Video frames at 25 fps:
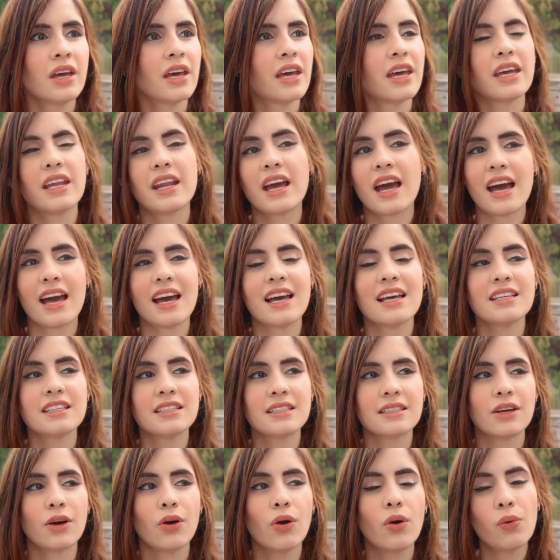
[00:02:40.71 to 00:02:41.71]
it
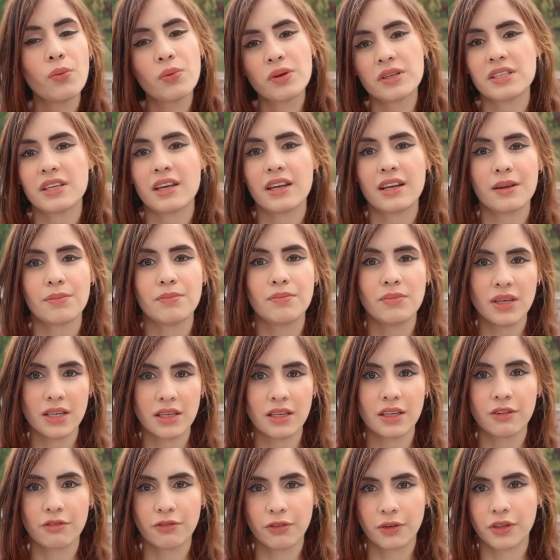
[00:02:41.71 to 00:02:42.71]
has always had a
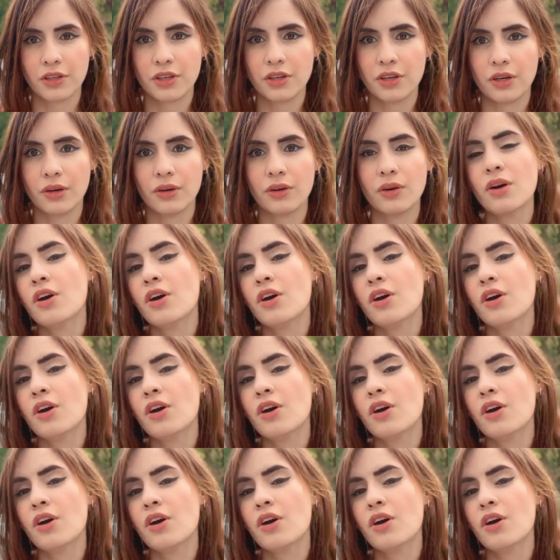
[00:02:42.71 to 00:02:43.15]
meaning for you,